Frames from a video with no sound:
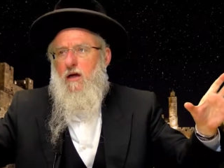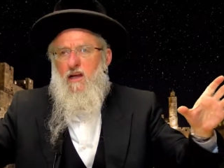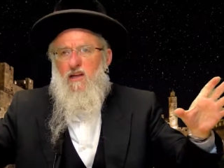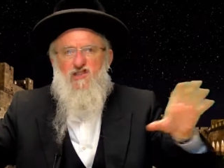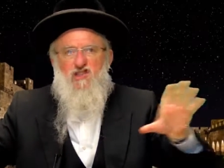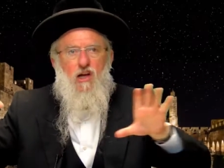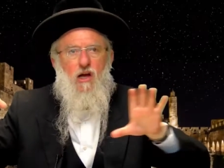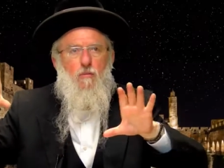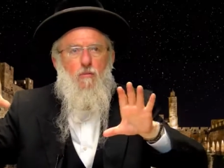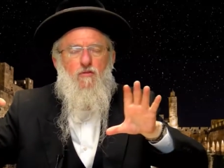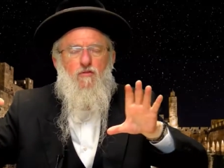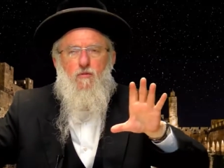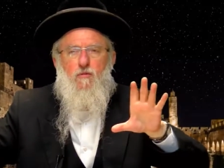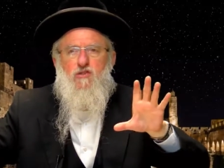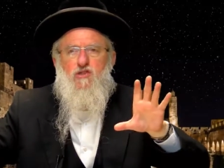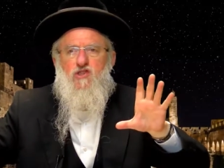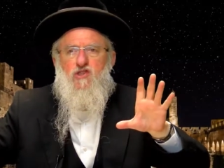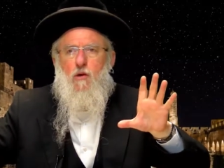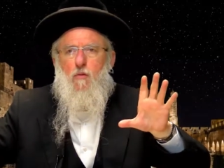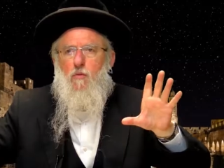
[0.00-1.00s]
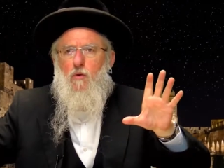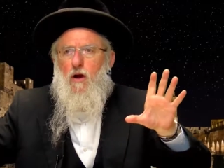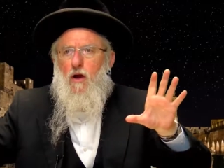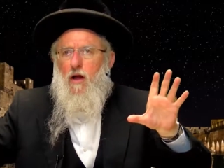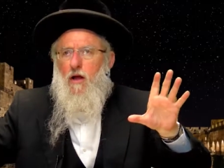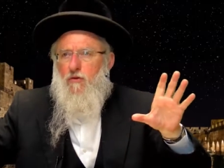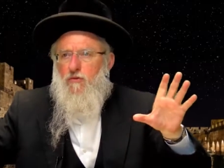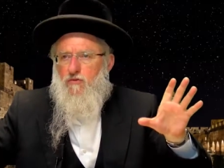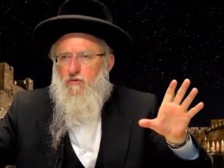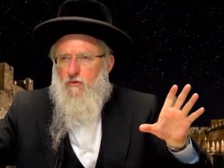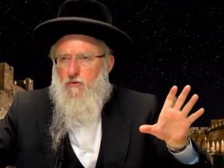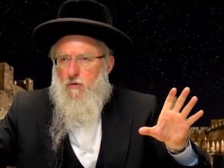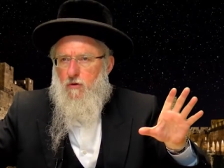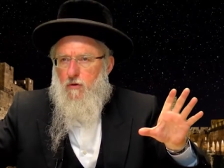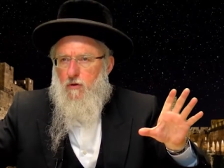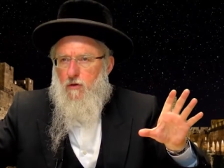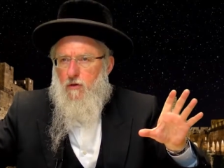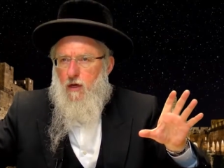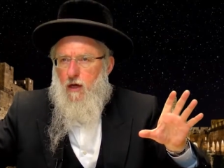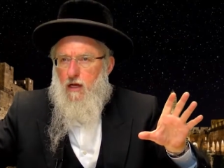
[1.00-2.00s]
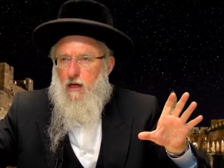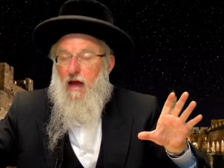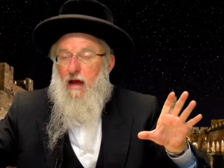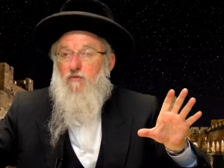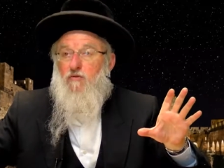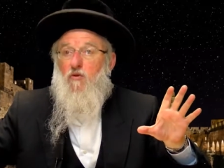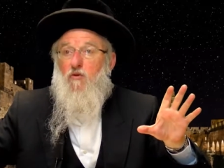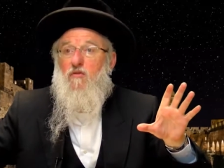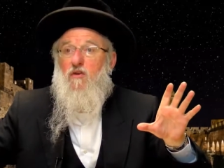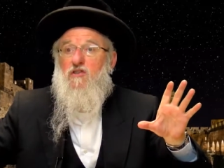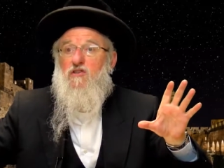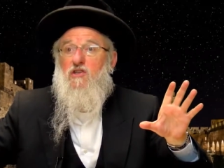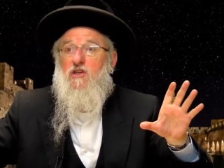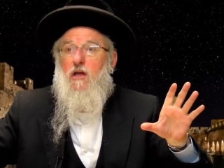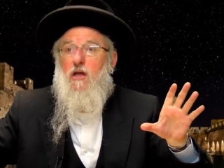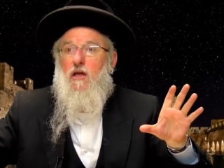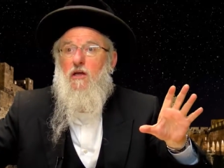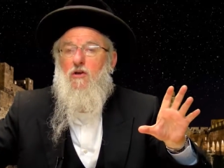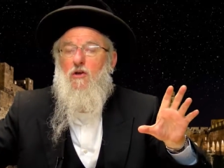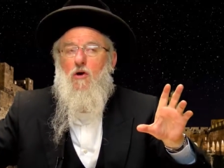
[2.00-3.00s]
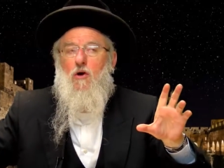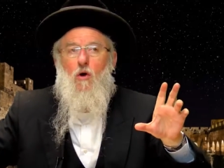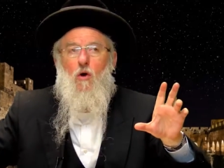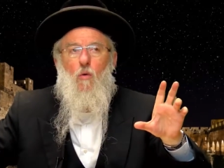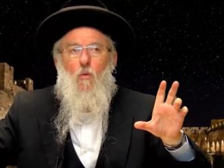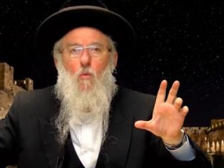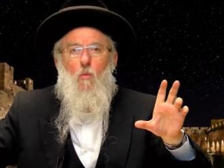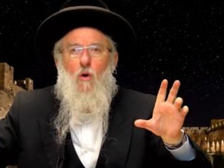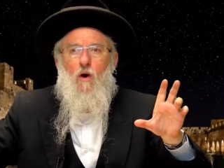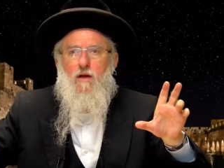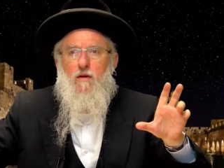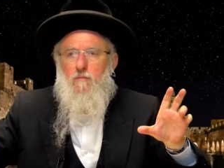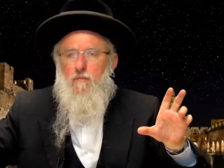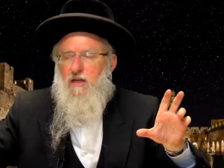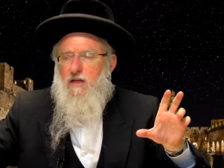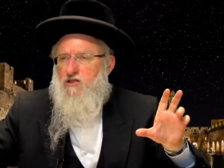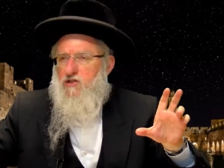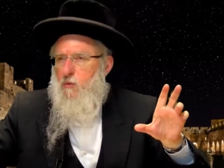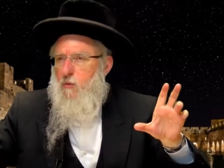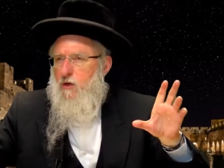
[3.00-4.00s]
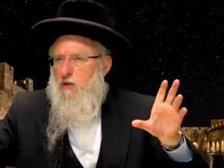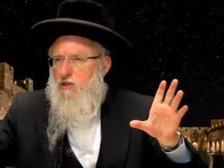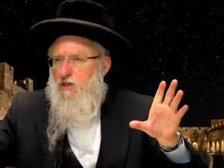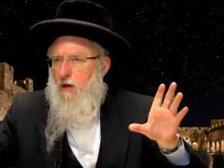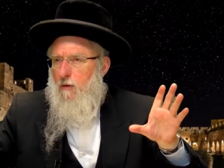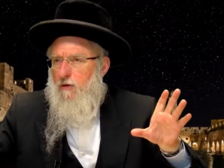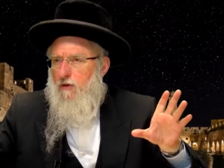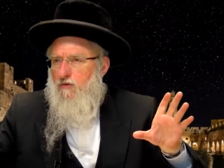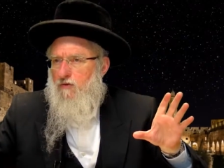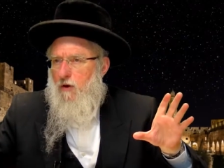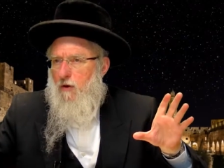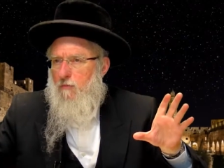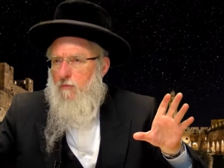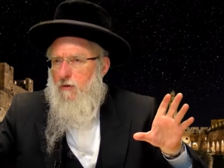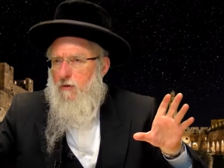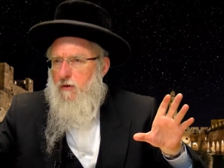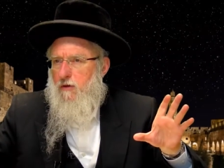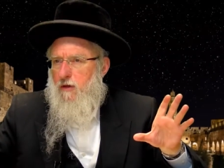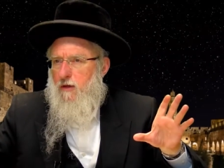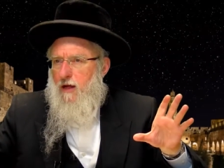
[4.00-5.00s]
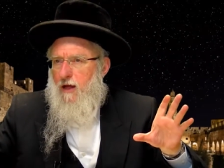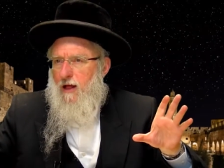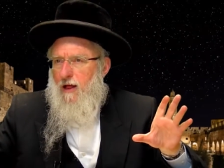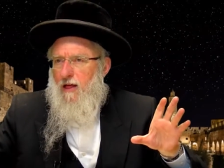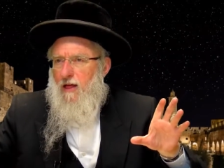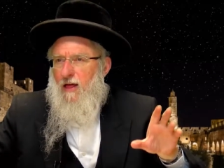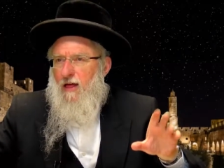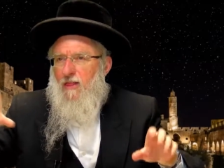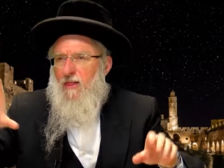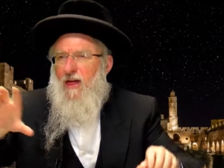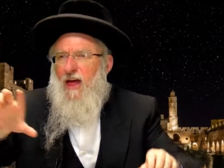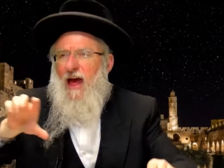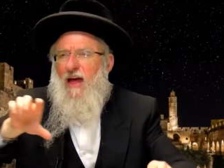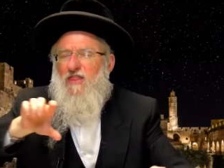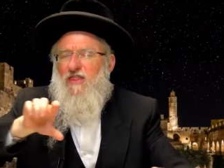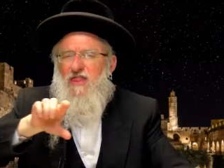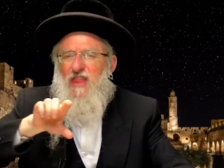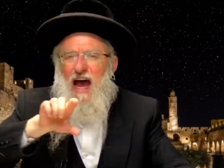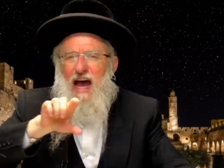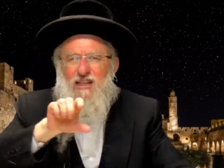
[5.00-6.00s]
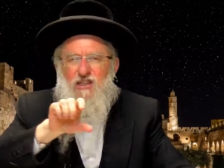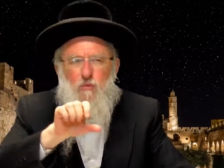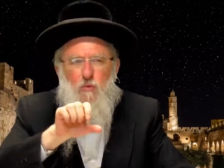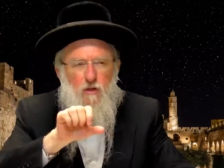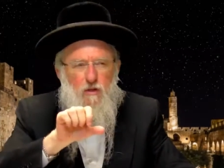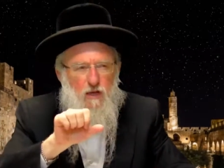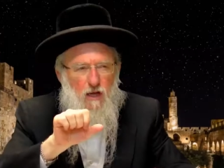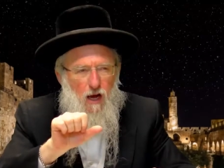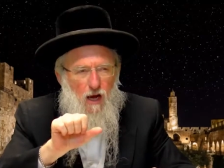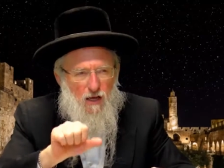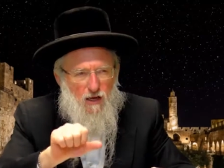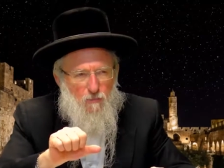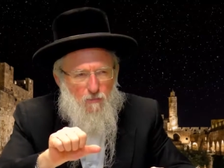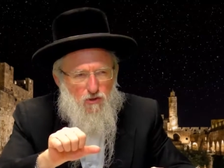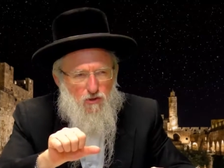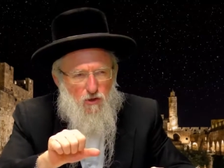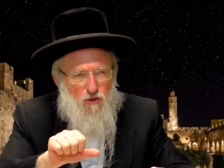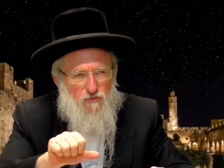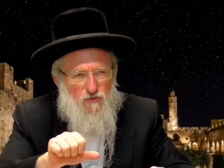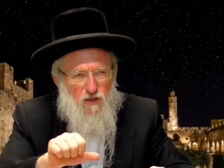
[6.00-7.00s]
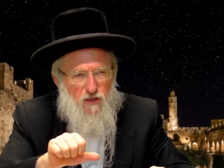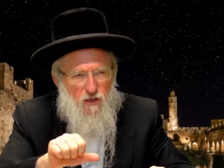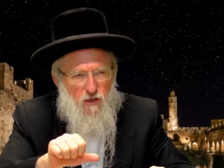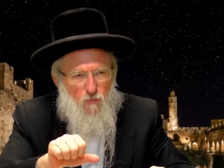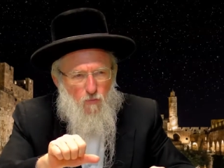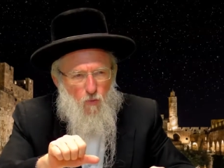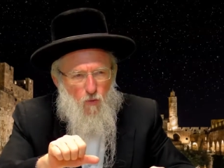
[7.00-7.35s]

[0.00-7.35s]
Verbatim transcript: It's coming from somewhere else. And I have to investigate what it means and where it's coming from. And that's what God observed in him.